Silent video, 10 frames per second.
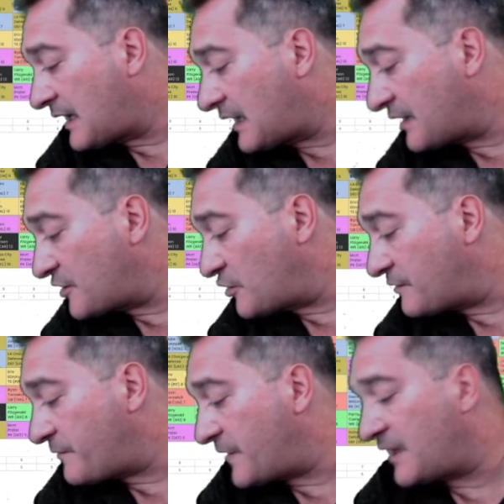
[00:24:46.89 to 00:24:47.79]

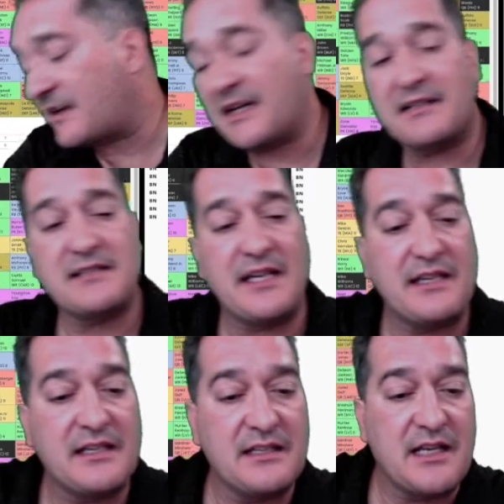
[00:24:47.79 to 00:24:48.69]
Noah Fant got
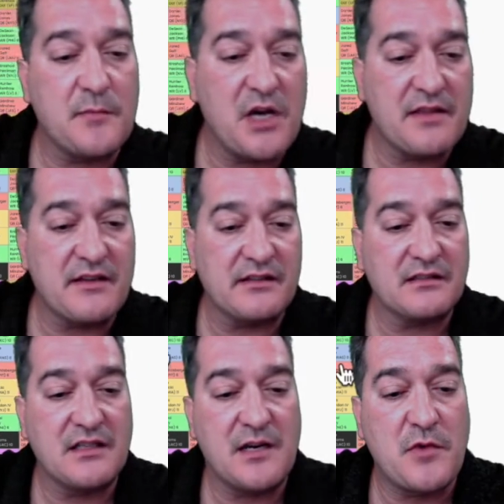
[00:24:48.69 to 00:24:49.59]
taken. I'm on
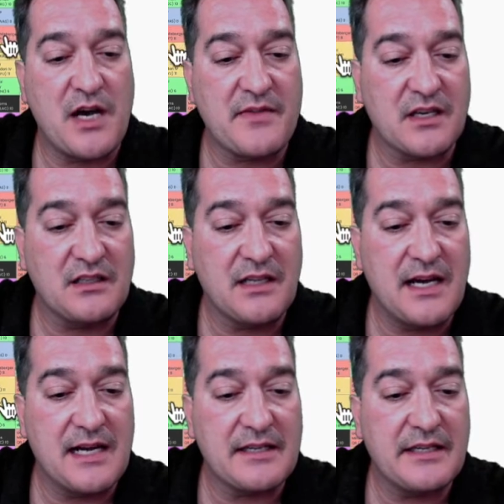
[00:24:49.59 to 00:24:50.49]
the
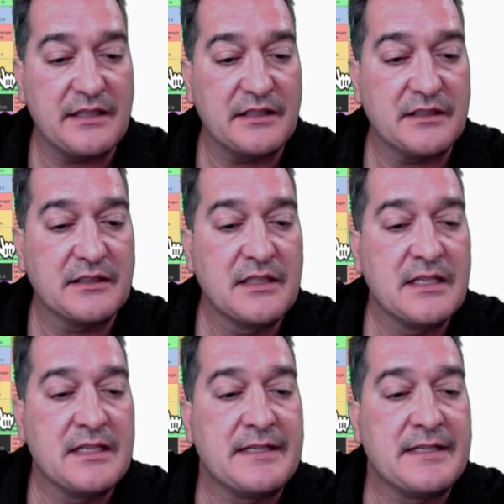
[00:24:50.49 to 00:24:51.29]
clock here.